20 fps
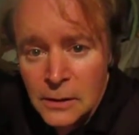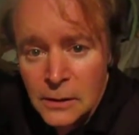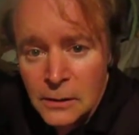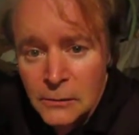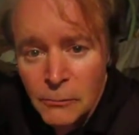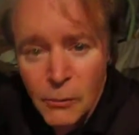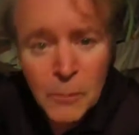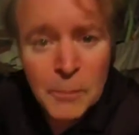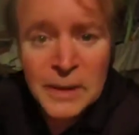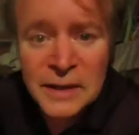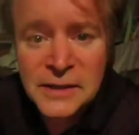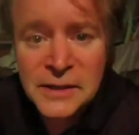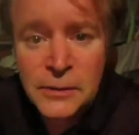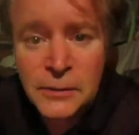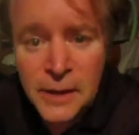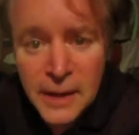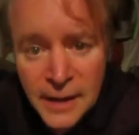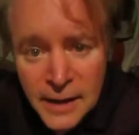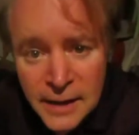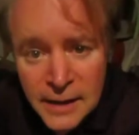won't be so
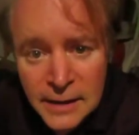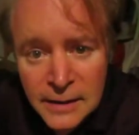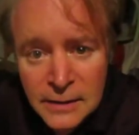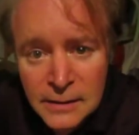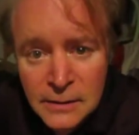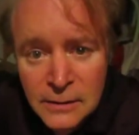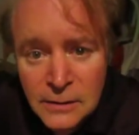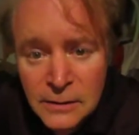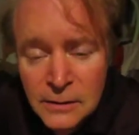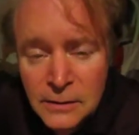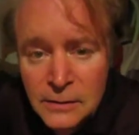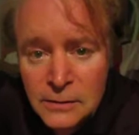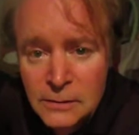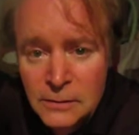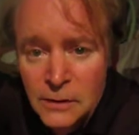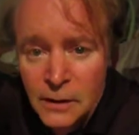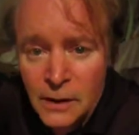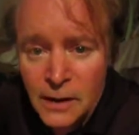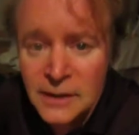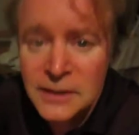keen
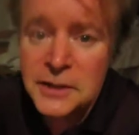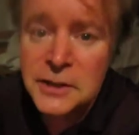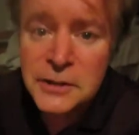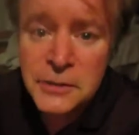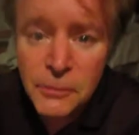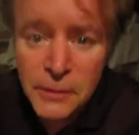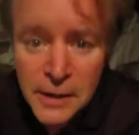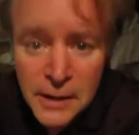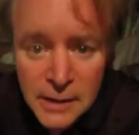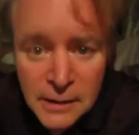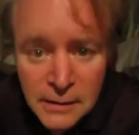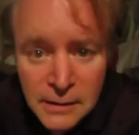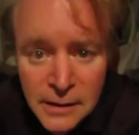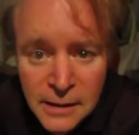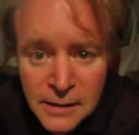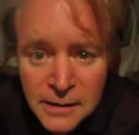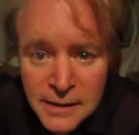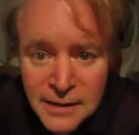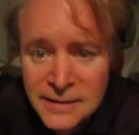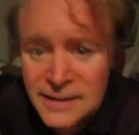on joining
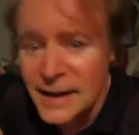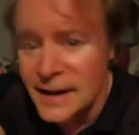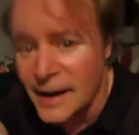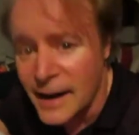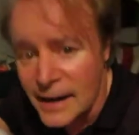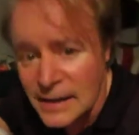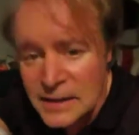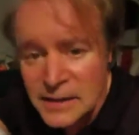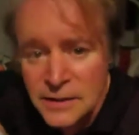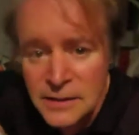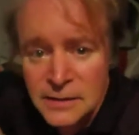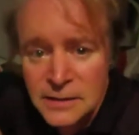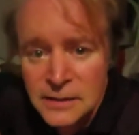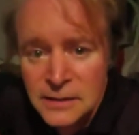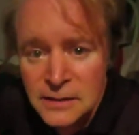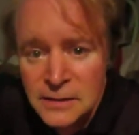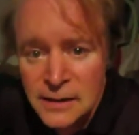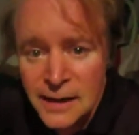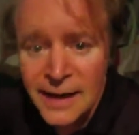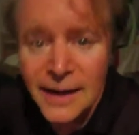uh, things like
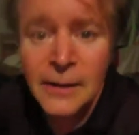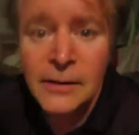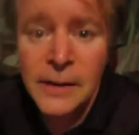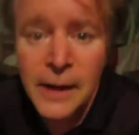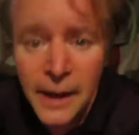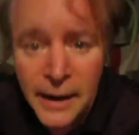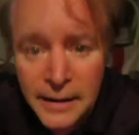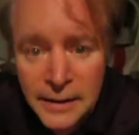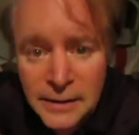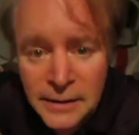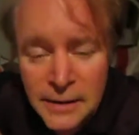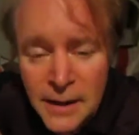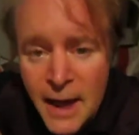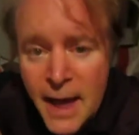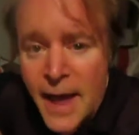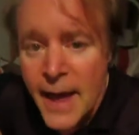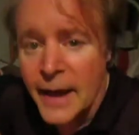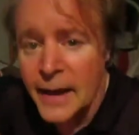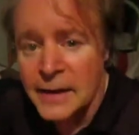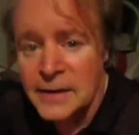ISIS and Al Qaeda
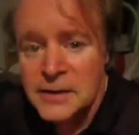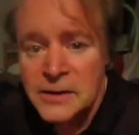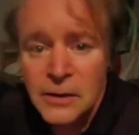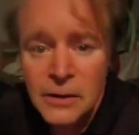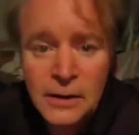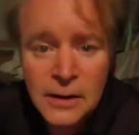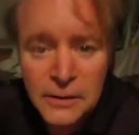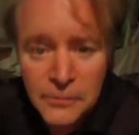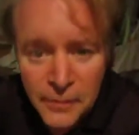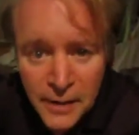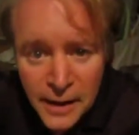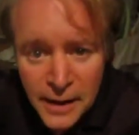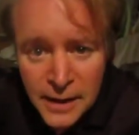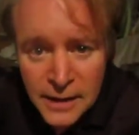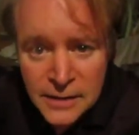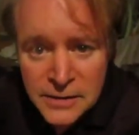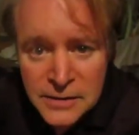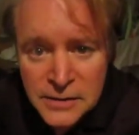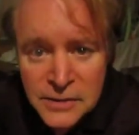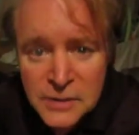and sawing off
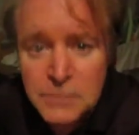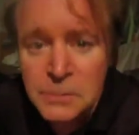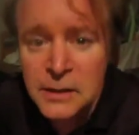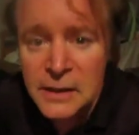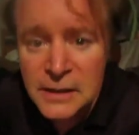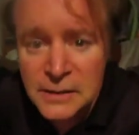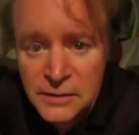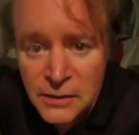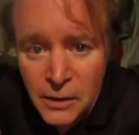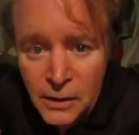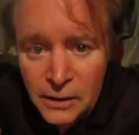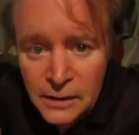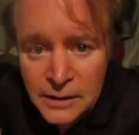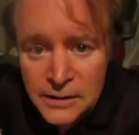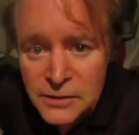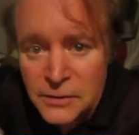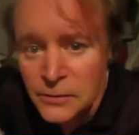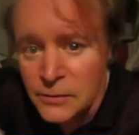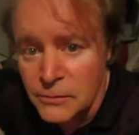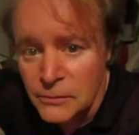heads to please Allah
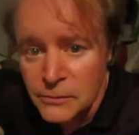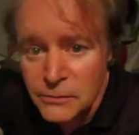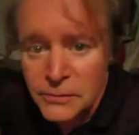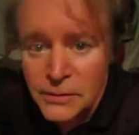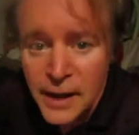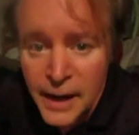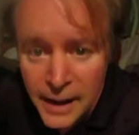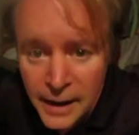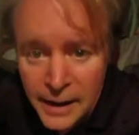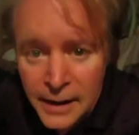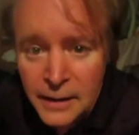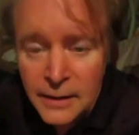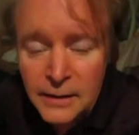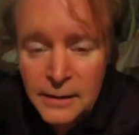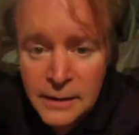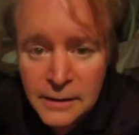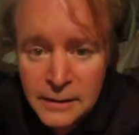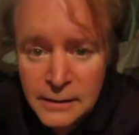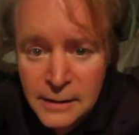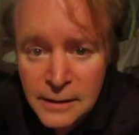so they
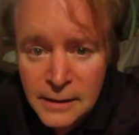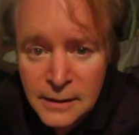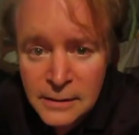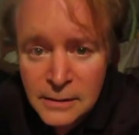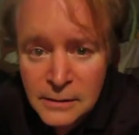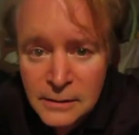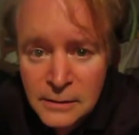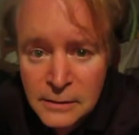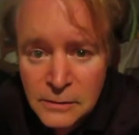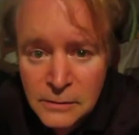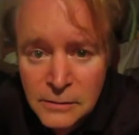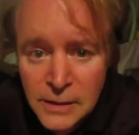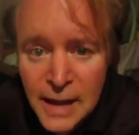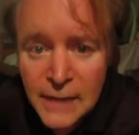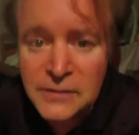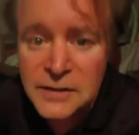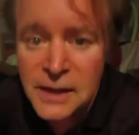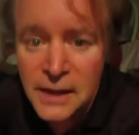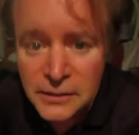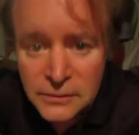can uh,
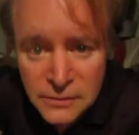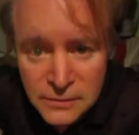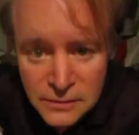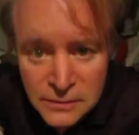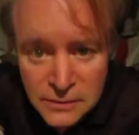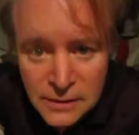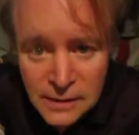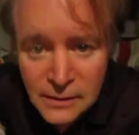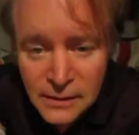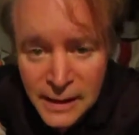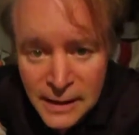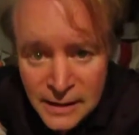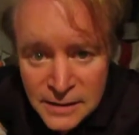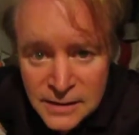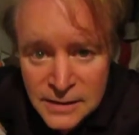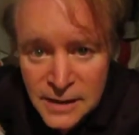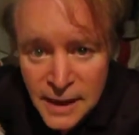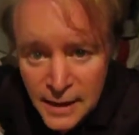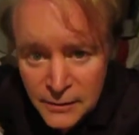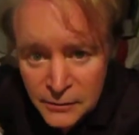have sex with little kids
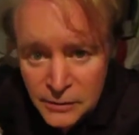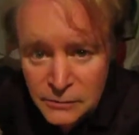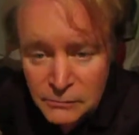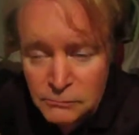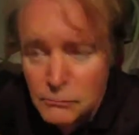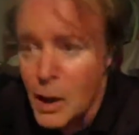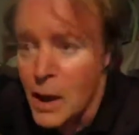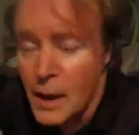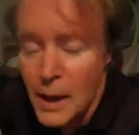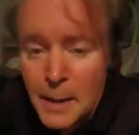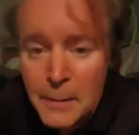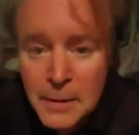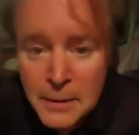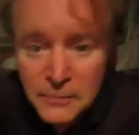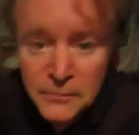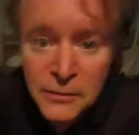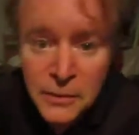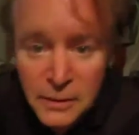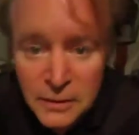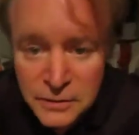in heaven. I
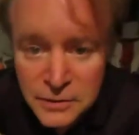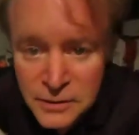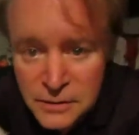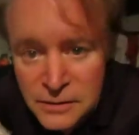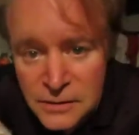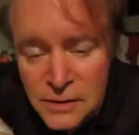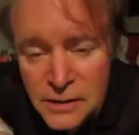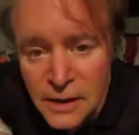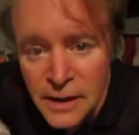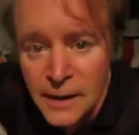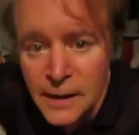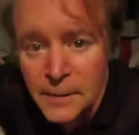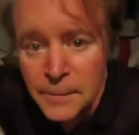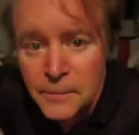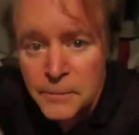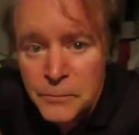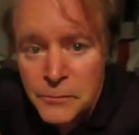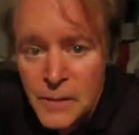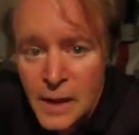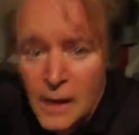mean, virgins, yeah.
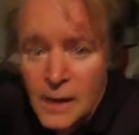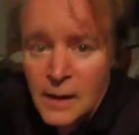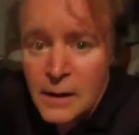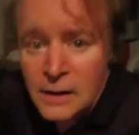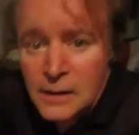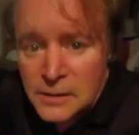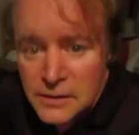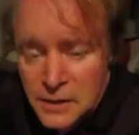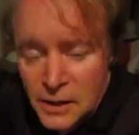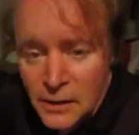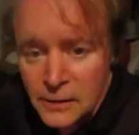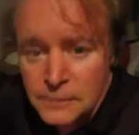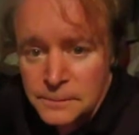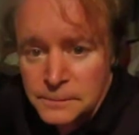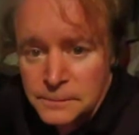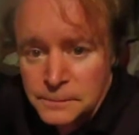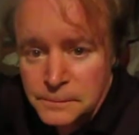So,